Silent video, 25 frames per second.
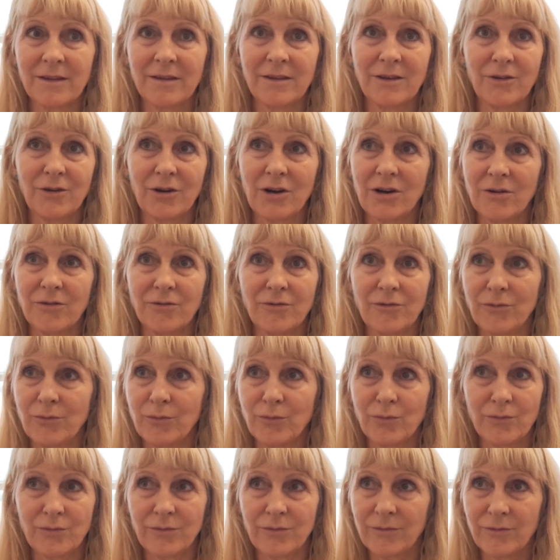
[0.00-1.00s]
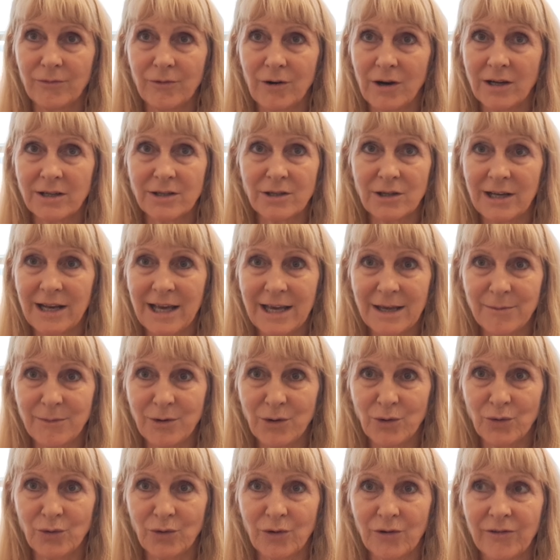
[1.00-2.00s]
you can't ride a lame
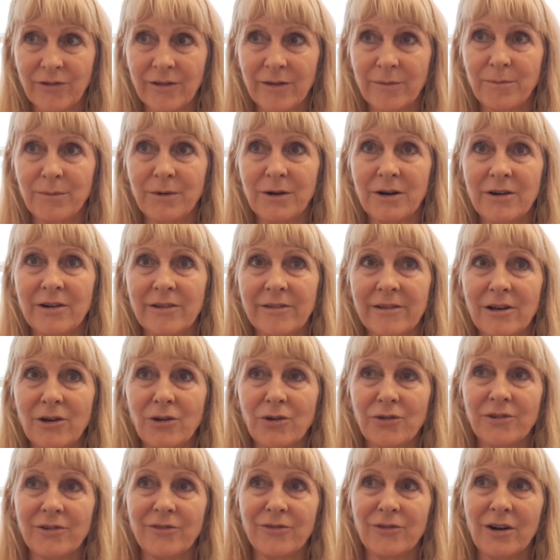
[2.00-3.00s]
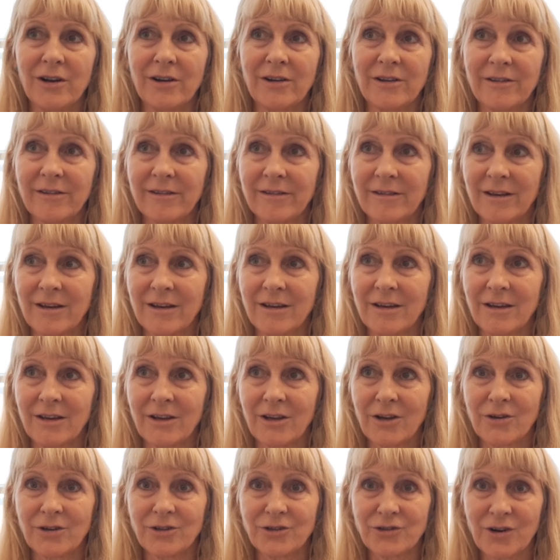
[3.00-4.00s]
horse, whereas a lot of runners
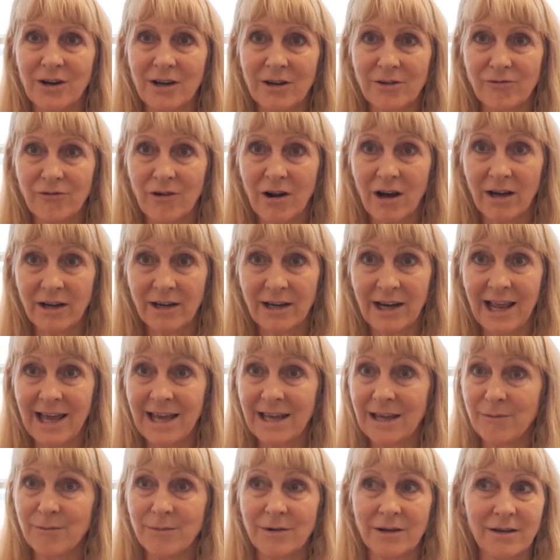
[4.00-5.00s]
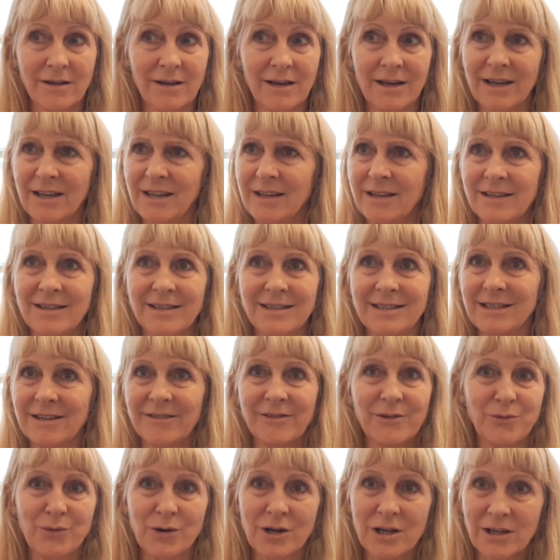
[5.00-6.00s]
go and try and run lame and it
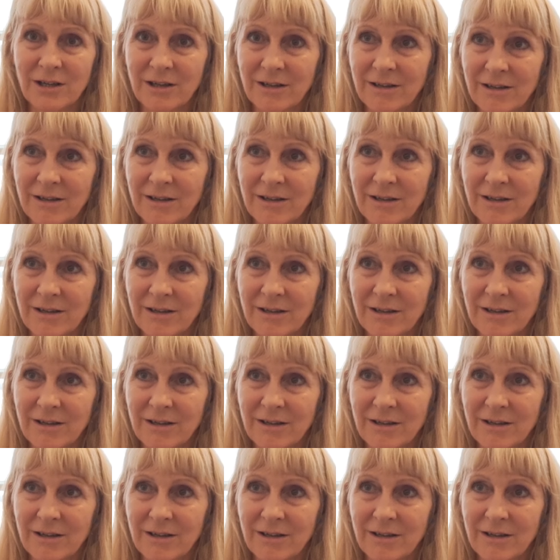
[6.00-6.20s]
doesn't work.